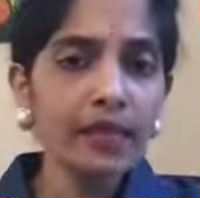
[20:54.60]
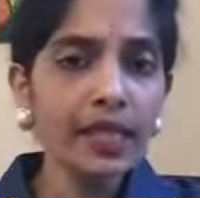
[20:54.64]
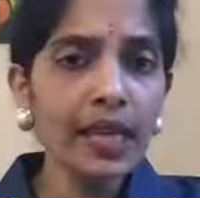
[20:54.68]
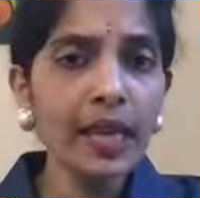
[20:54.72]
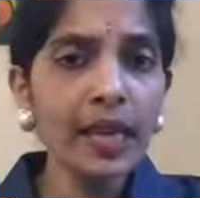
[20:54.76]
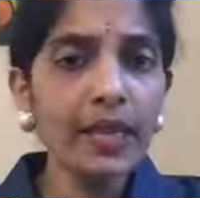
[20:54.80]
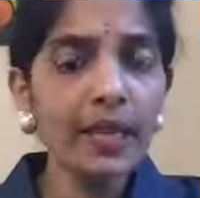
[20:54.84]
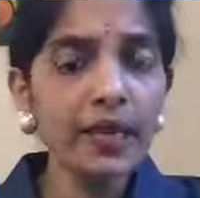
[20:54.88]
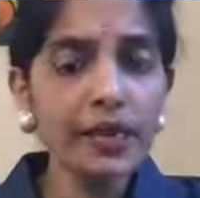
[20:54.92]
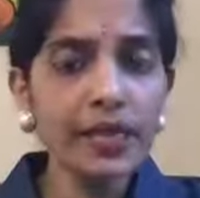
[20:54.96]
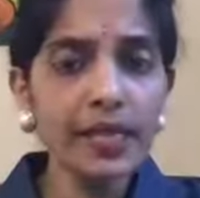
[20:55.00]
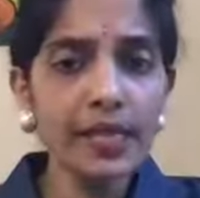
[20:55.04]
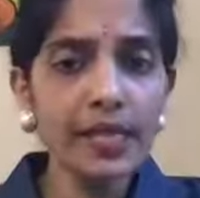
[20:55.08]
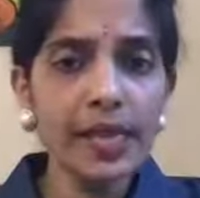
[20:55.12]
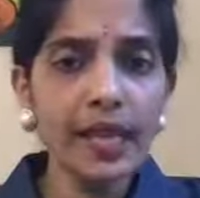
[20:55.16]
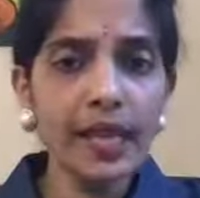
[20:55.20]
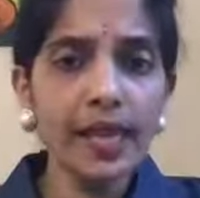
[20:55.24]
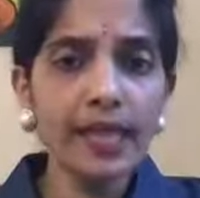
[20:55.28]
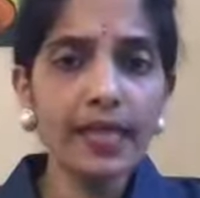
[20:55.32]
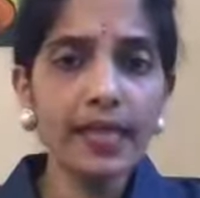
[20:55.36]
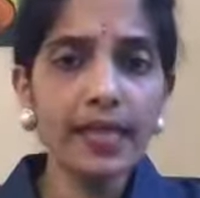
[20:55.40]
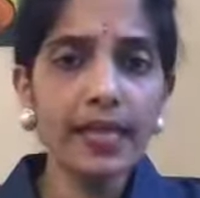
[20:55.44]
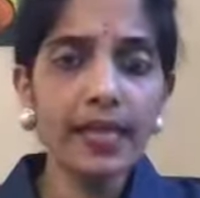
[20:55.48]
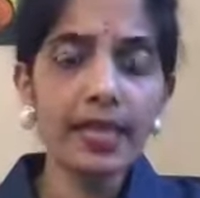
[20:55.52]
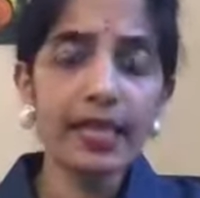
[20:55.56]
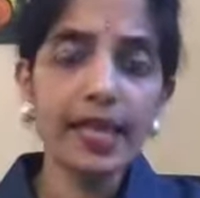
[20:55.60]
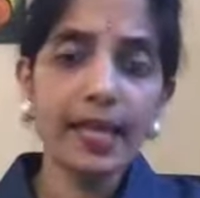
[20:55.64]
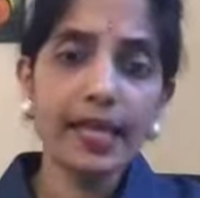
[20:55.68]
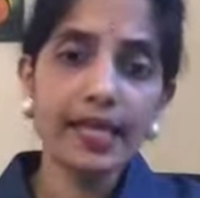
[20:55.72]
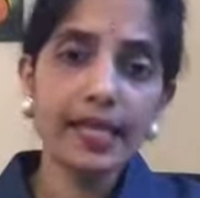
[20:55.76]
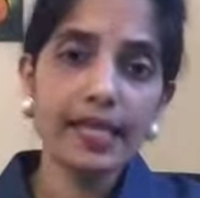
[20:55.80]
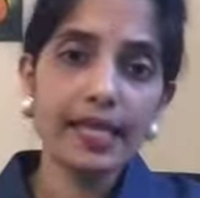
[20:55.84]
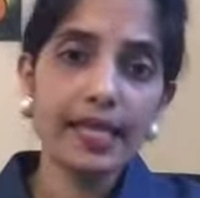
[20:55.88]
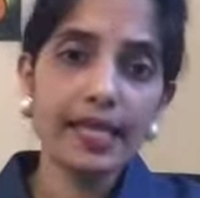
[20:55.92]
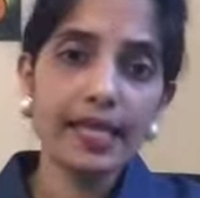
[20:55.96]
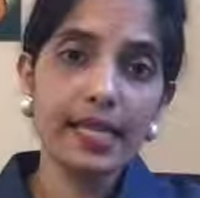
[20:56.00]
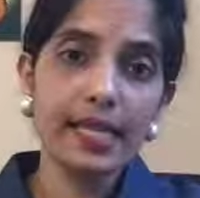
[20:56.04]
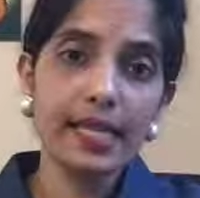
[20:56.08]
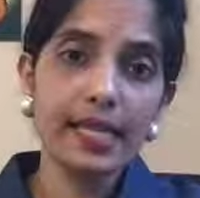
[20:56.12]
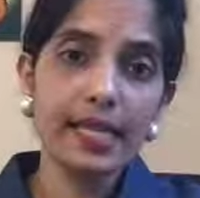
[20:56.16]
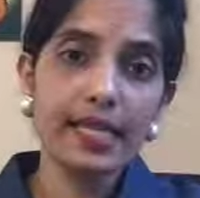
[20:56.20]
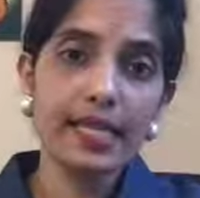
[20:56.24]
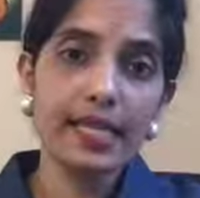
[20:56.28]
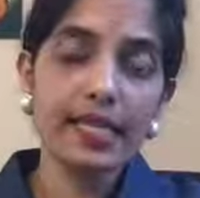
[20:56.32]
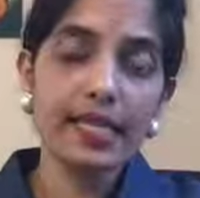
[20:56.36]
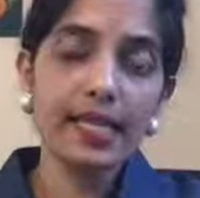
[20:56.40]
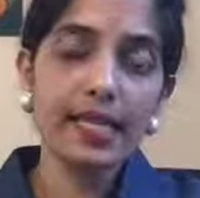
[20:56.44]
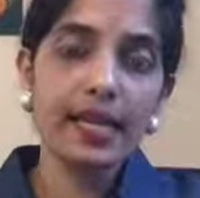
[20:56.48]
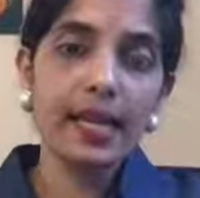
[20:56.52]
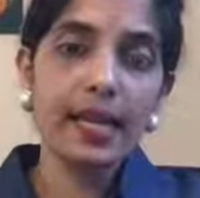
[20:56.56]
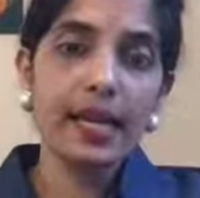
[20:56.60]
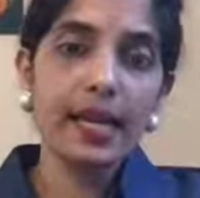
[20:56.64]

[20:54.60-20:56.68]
I understand that it is